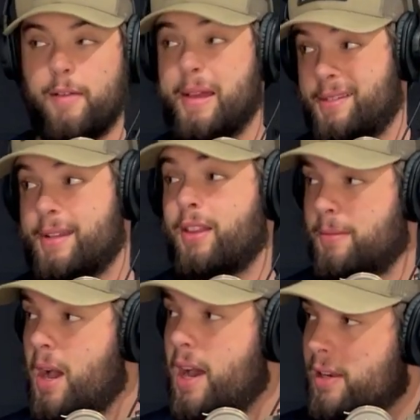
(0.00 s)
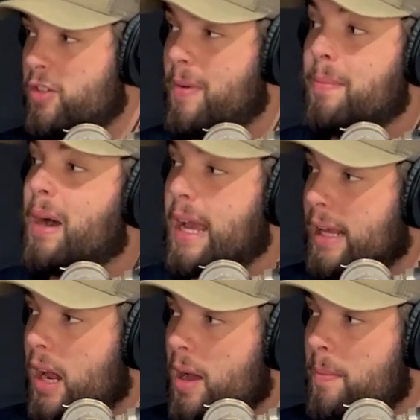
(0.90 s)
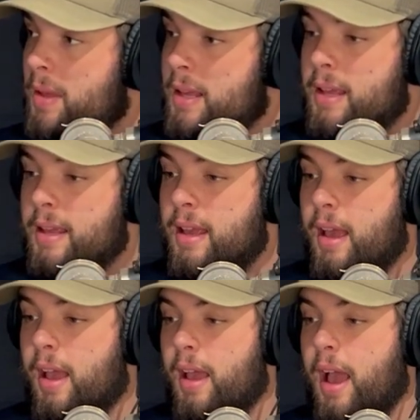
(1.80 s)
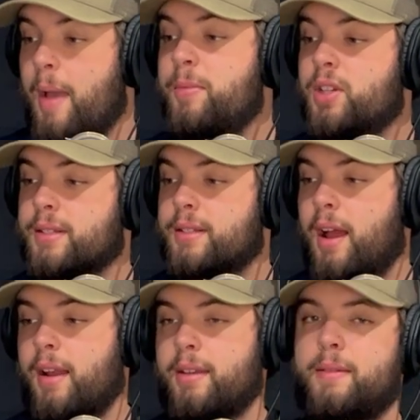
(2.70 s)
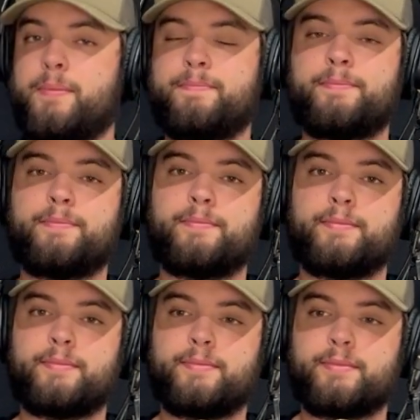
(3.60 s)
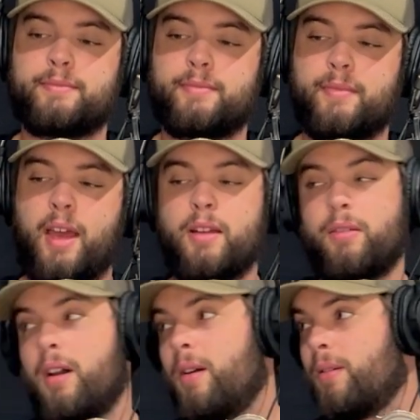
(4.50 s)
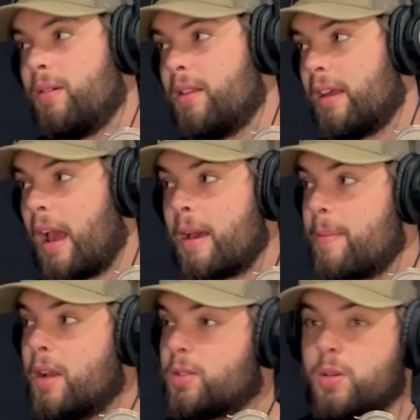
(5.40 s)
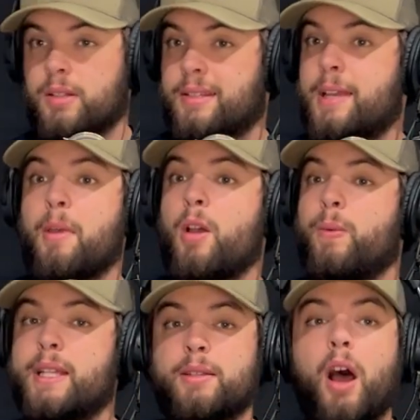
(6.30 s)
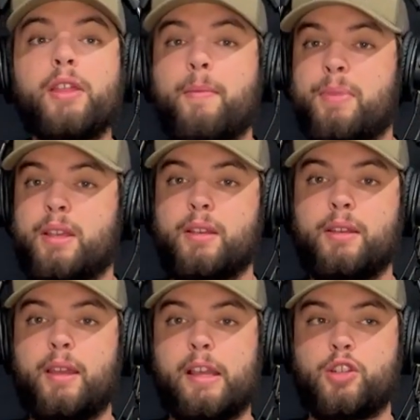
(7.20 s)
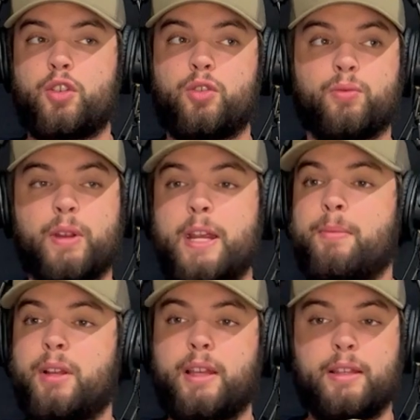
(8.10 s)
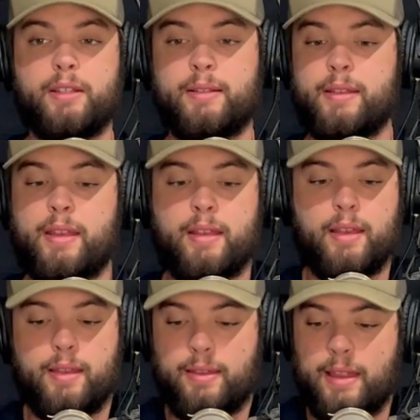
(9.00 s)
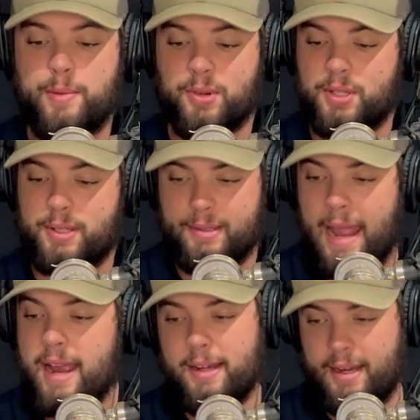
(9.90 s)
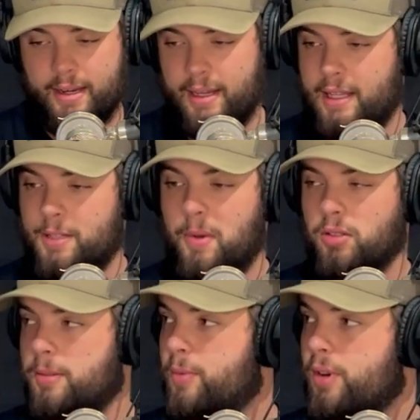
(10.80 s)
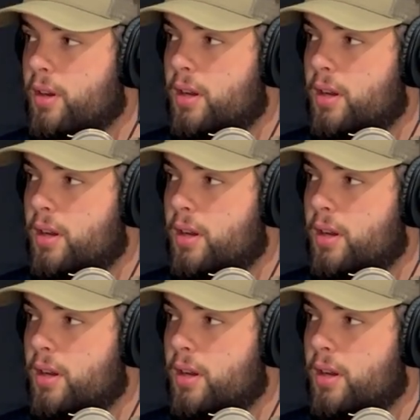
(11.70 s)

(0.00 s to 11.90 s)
I've been selling mine. You've been buying it up. I'm just not. I don't know. I'm not sold on this team. We saw them be extremely. They were stagnant against Baltimore.